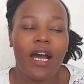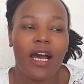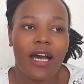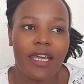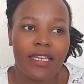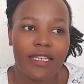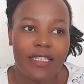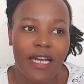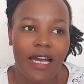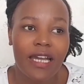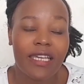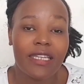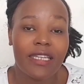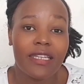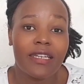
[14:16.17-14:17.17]
in
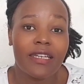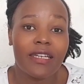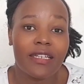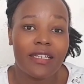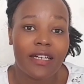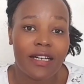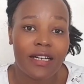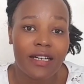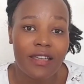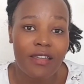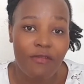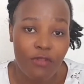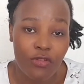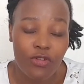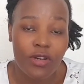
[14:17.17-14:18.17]
Turkey,
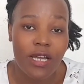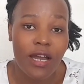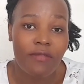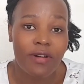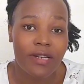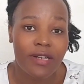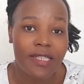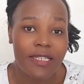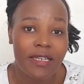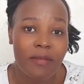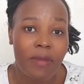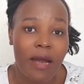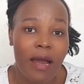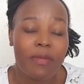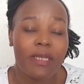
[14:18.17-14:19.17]
if you don't have a
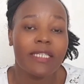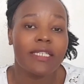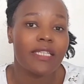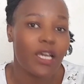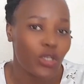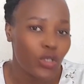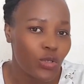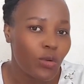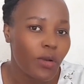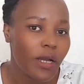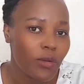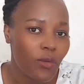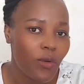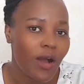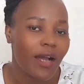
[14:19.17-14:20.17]
resident permit, yes, you
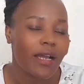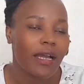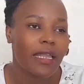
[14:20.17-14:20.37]
can work.